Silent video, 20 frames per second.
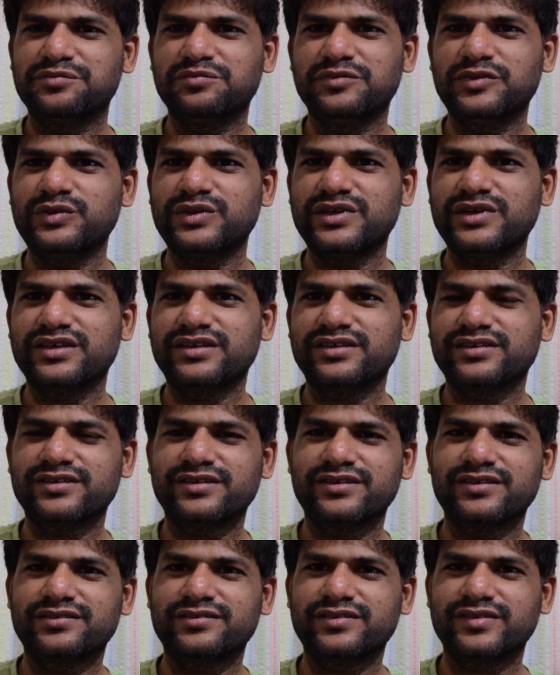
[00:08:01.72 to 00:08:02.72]
doing
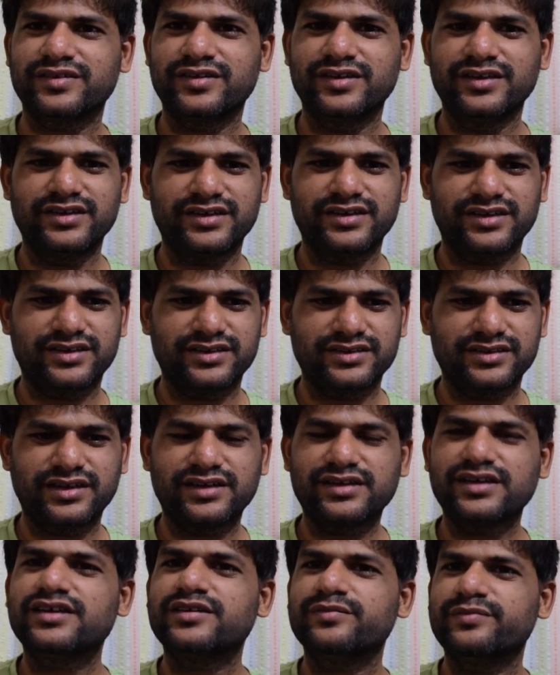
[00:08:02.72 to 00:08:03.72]
research in
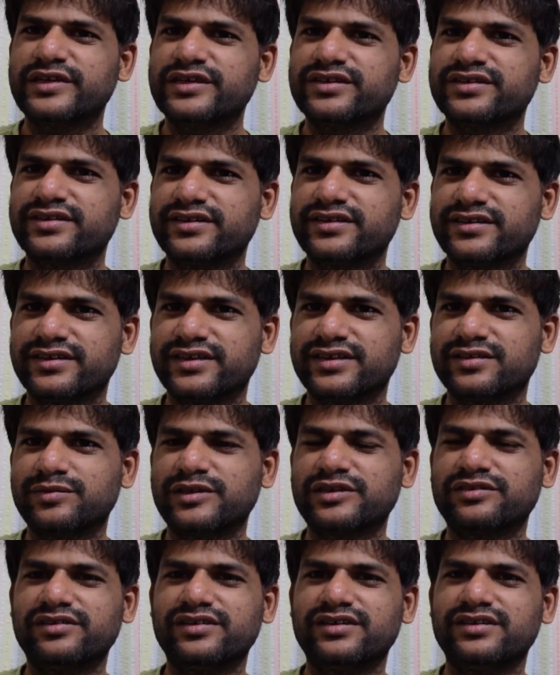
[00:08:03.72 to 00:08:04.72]
satellite based and
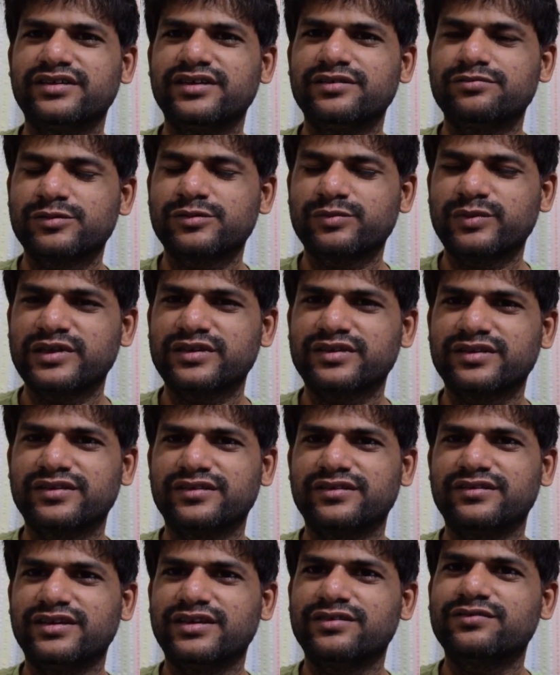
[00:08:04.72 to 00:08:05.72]
especially deep space
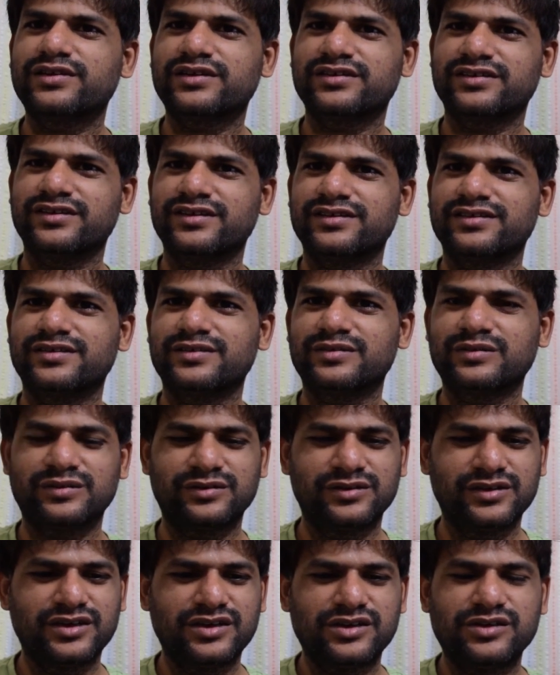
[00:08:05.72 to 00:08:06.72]
networks as
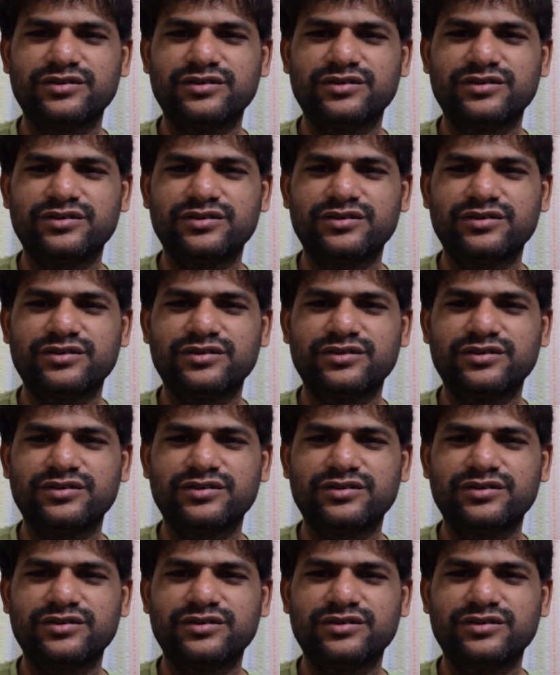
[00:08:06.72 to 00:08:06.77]
so.